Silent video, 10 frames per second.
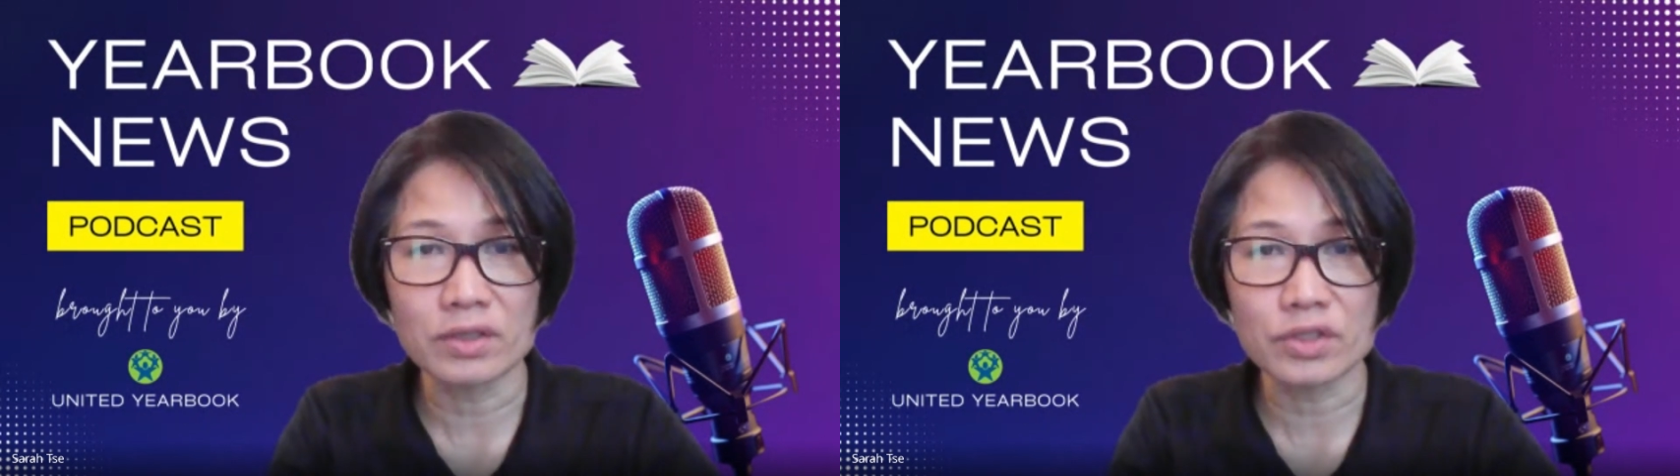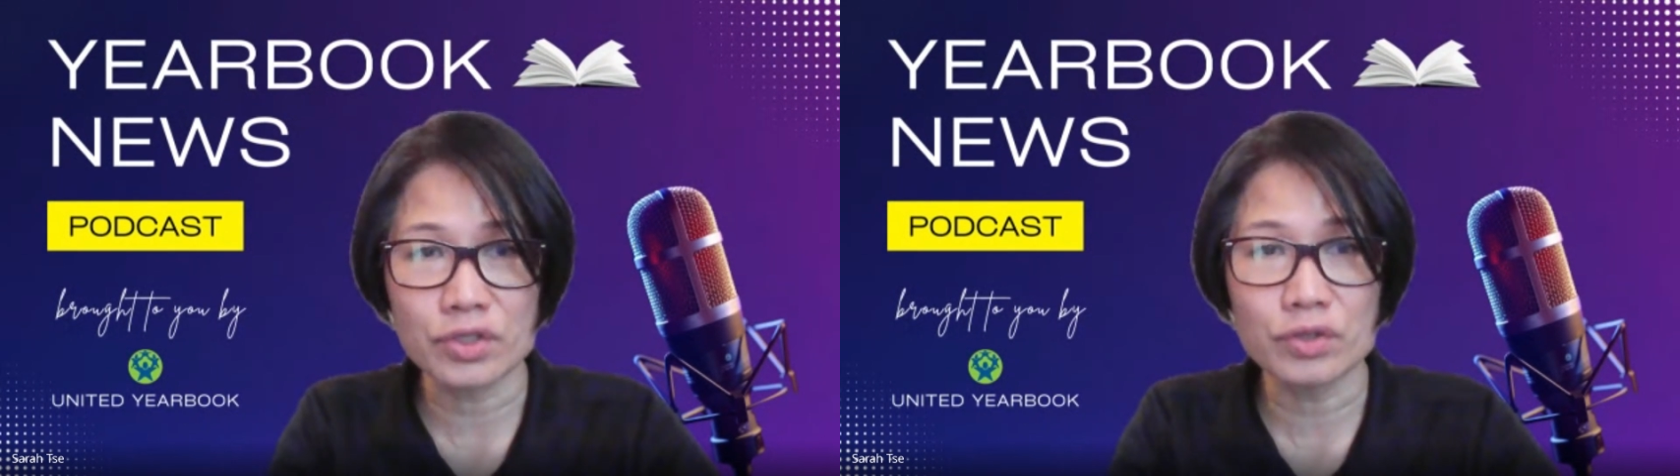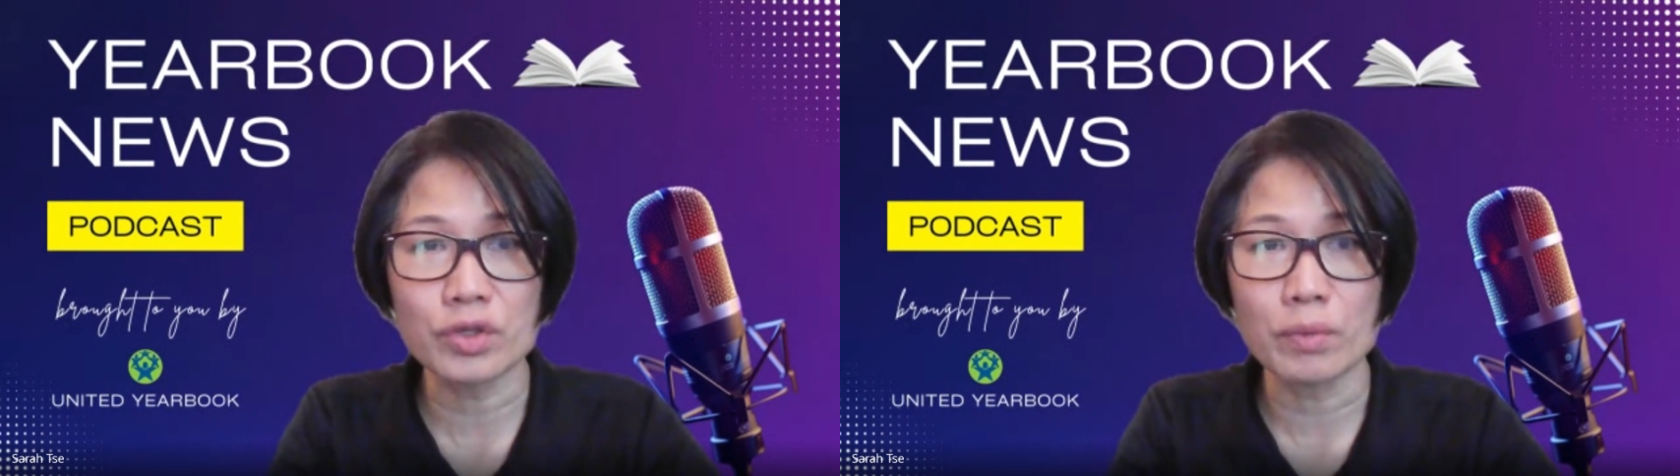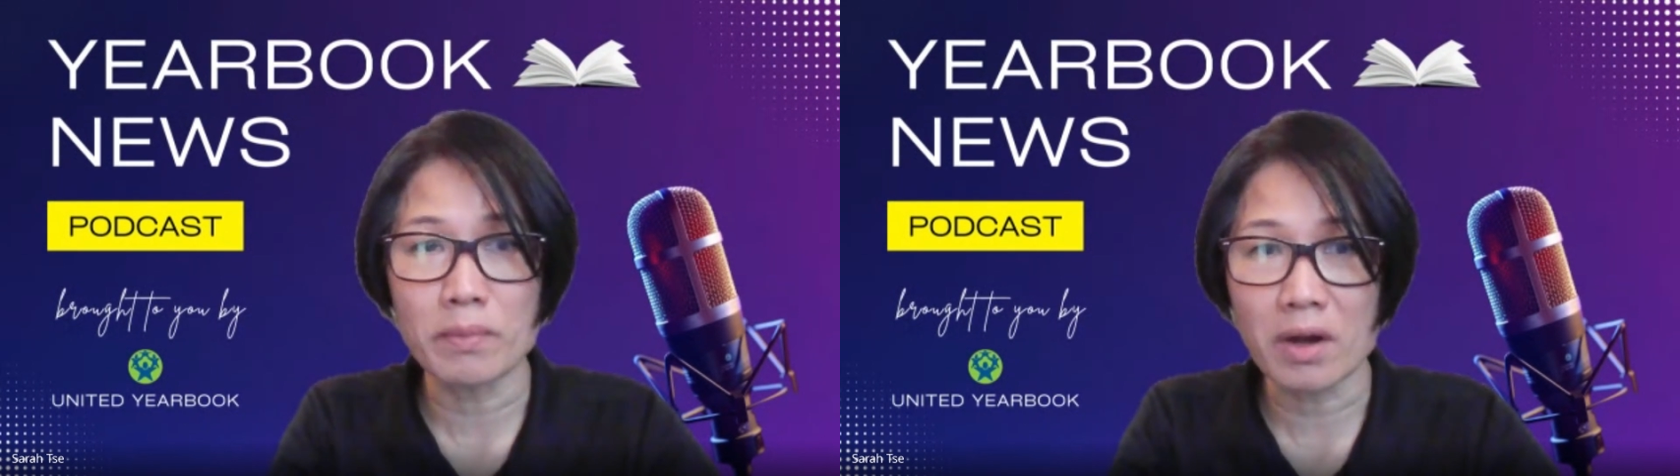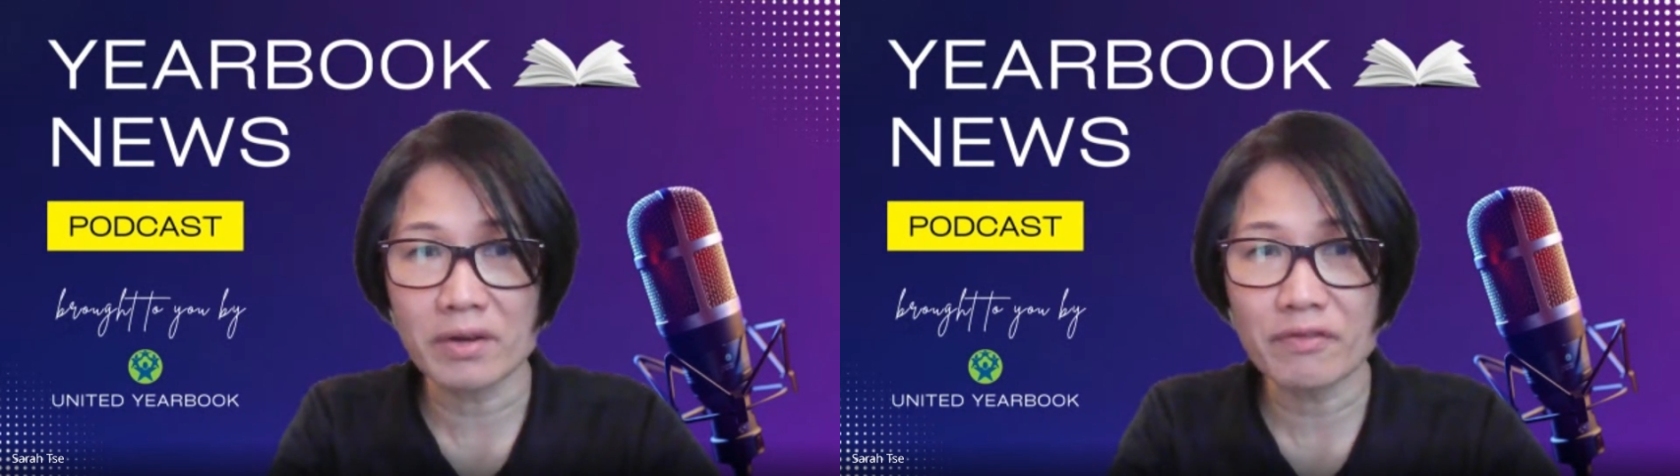or 2 to
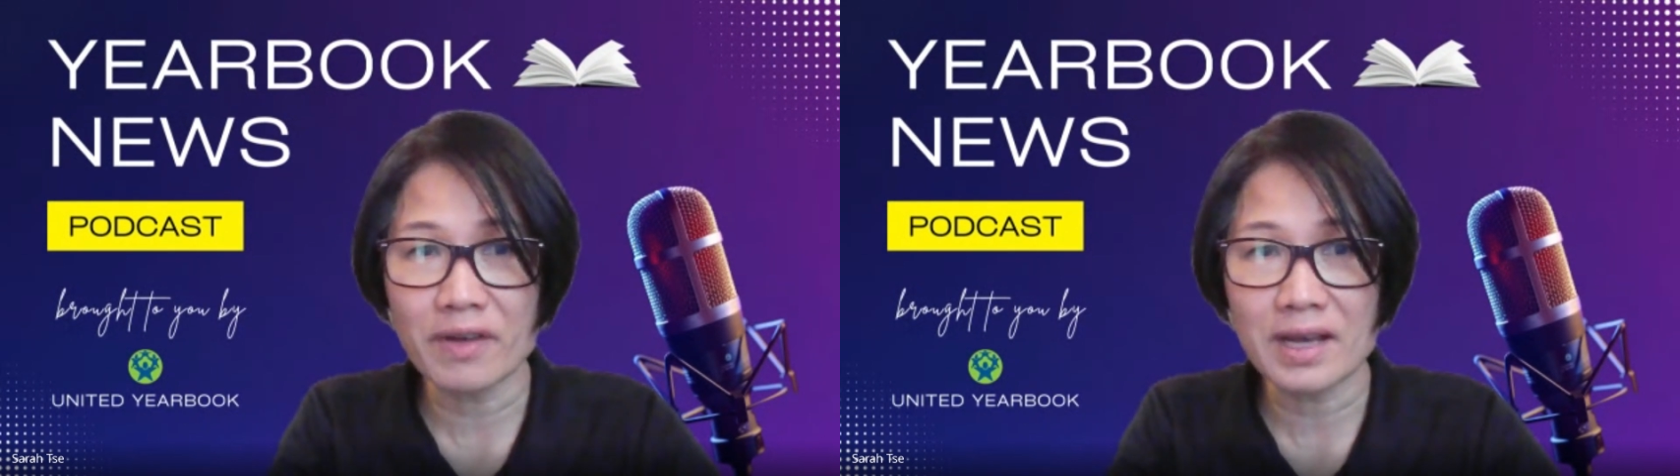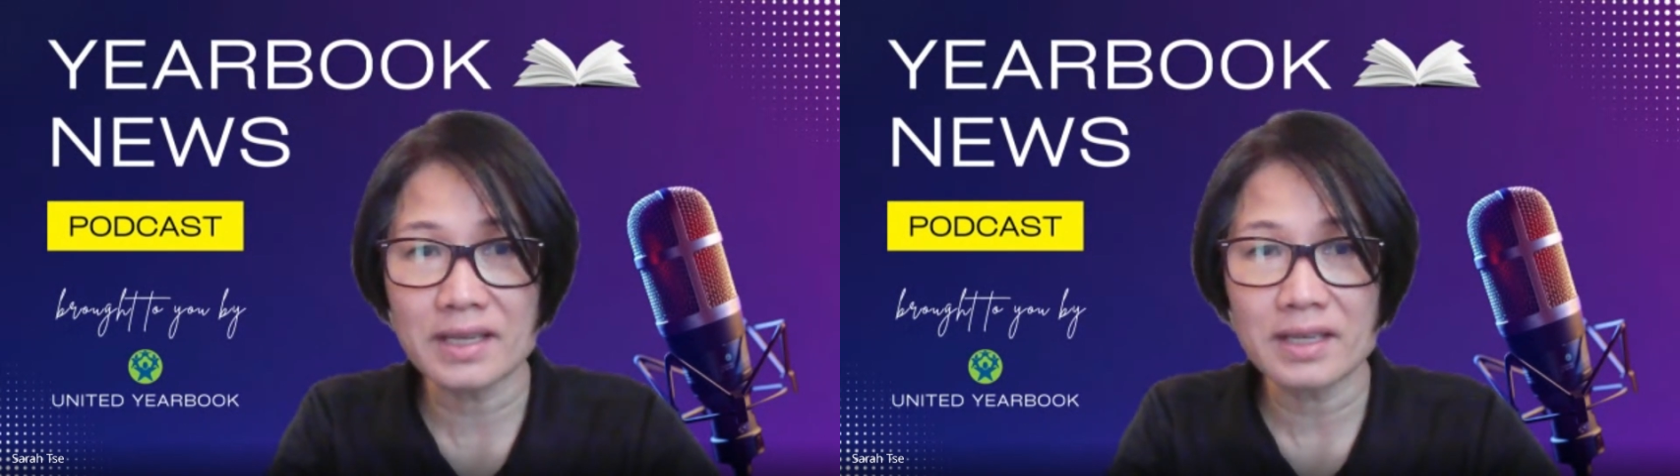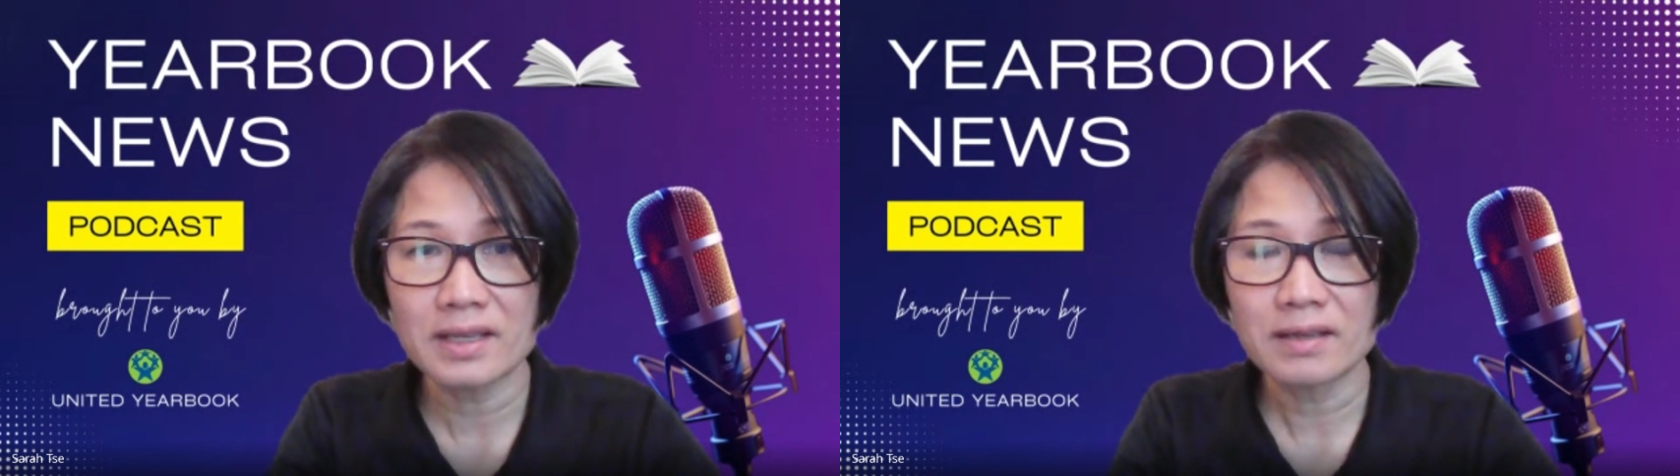modify